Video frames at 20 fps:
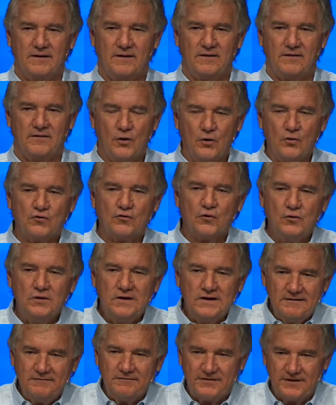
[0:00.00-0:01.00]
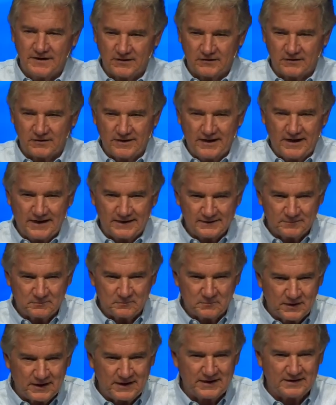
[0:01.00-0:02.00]
Those who lived there in that
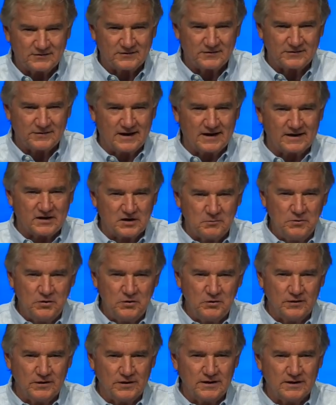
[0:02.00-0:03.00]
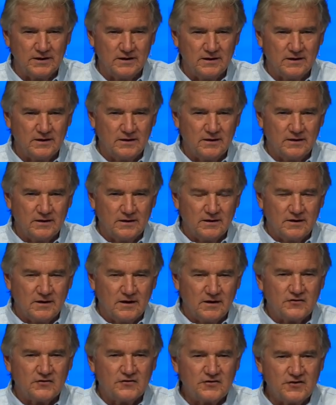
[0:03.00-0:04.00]
place, in that community,
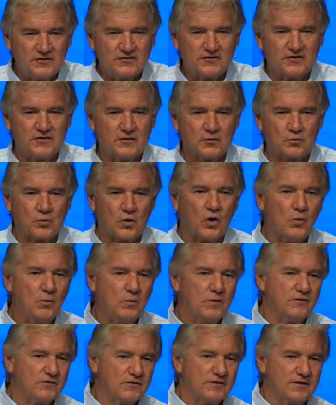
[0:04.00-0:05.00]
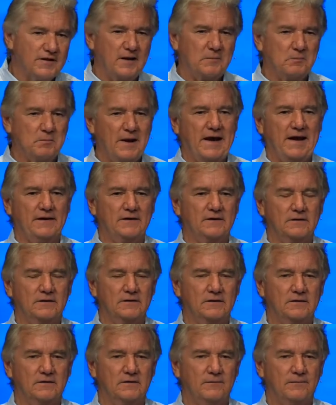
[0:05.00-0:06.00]
assisted the Romans in that battle.
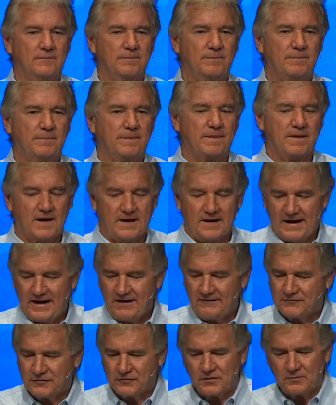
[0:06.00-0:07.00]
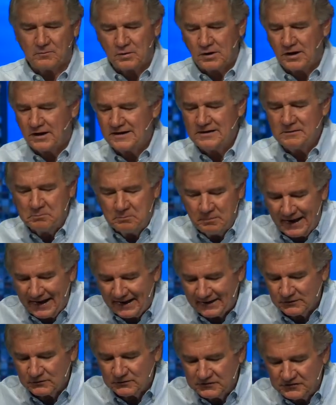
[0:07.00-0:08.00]
And after the bloody
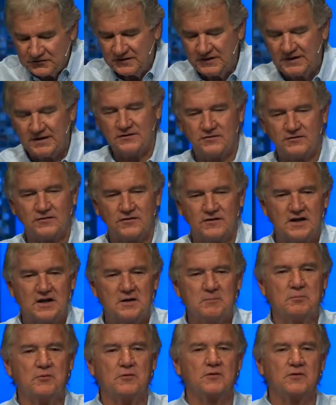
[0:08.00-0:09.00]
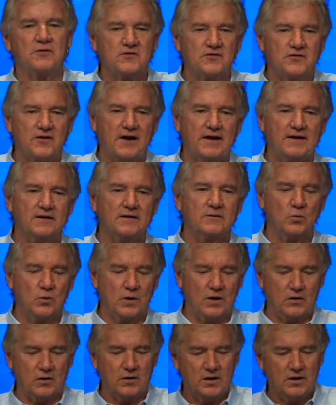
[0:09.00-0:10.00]
battle ceased, the emperor decided,
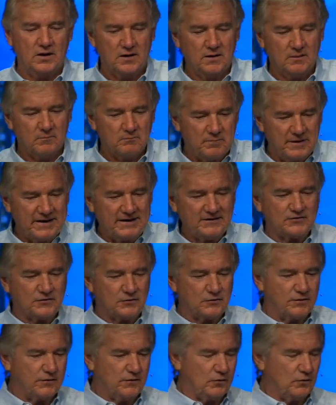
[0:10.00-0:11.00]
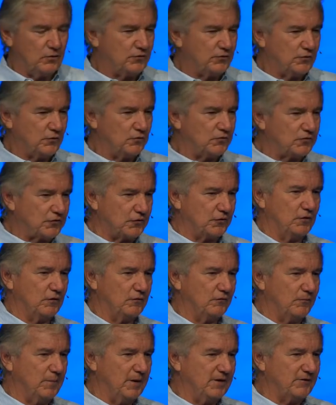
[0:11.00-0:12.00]
well, based on those who
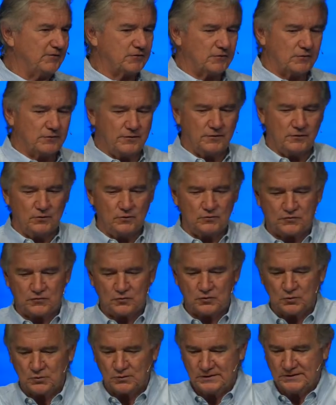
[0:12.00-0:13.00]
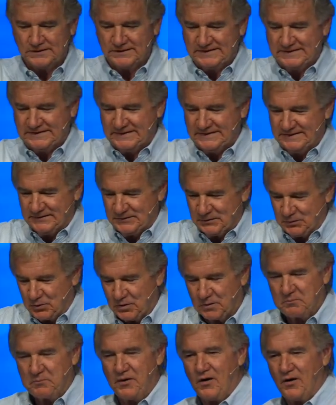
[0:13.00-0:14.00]
served, based on those who were a
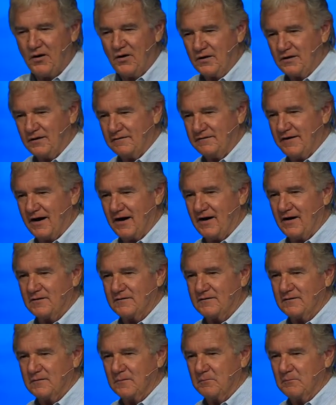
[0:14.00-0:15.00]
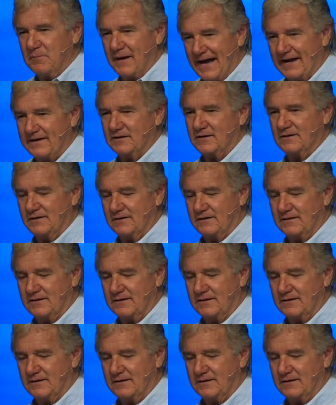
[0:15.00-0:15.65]
part of our battle,